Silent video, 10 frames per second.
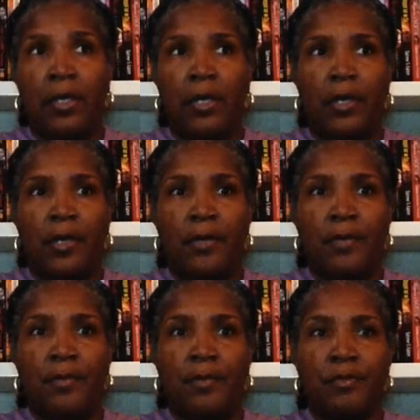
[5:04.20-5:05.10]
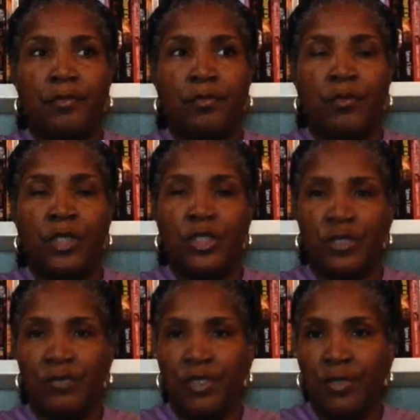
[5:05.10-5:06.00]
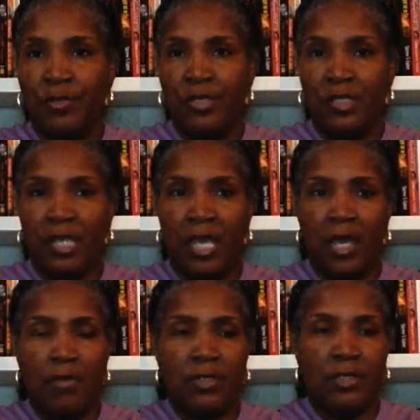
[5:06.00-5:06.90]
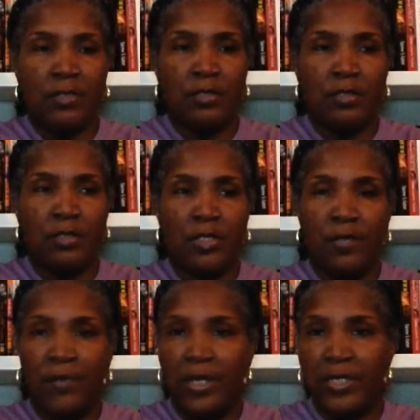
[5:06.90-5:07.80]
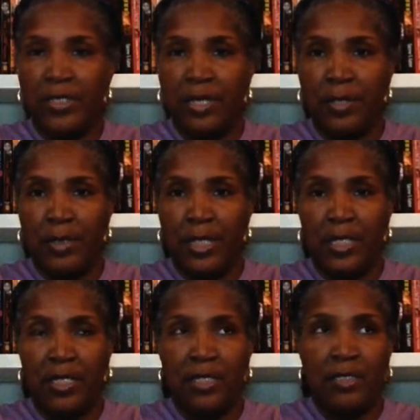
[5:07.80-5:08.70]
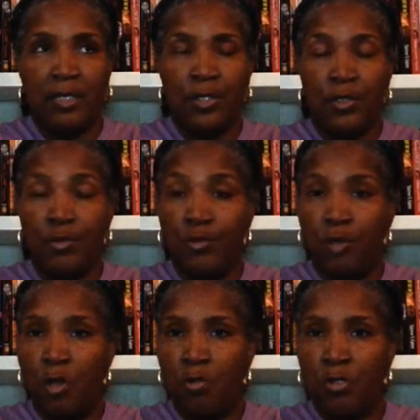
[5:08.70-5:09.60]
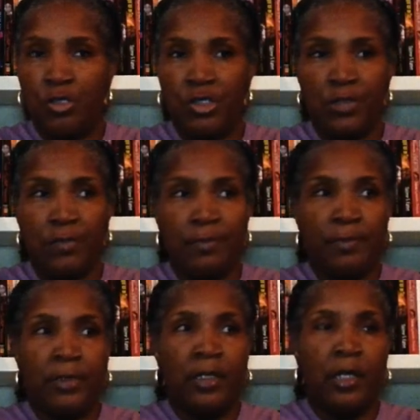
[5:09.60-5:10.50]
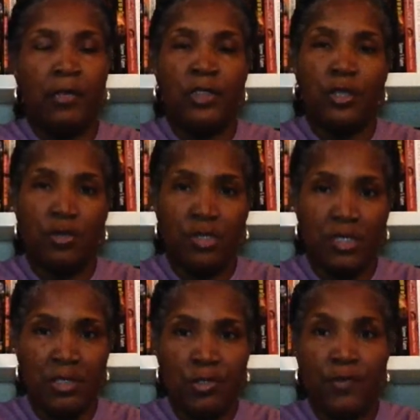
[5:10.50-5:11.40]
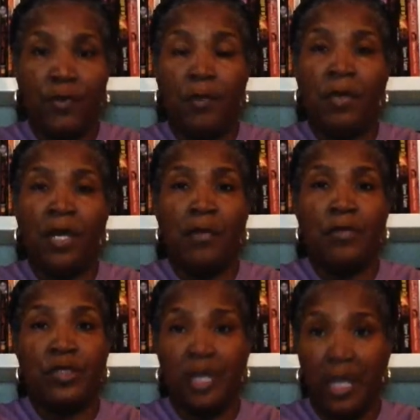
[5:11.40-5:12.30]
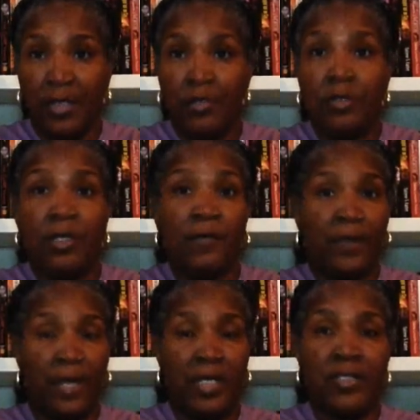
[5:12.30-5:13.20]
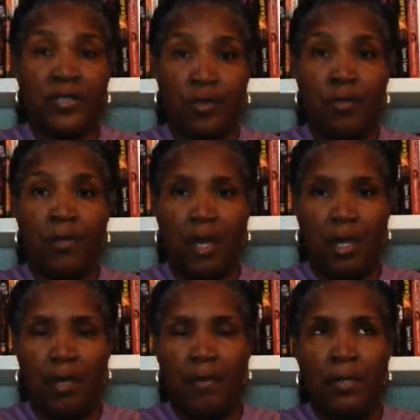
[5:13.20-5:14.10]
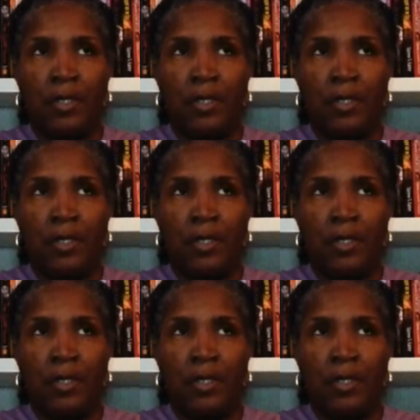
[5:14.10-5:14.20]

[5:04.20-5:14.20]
Um, when she returns to the house, she finds out that it's under new ownership. She goes in search of her mom. She actually finds her mom.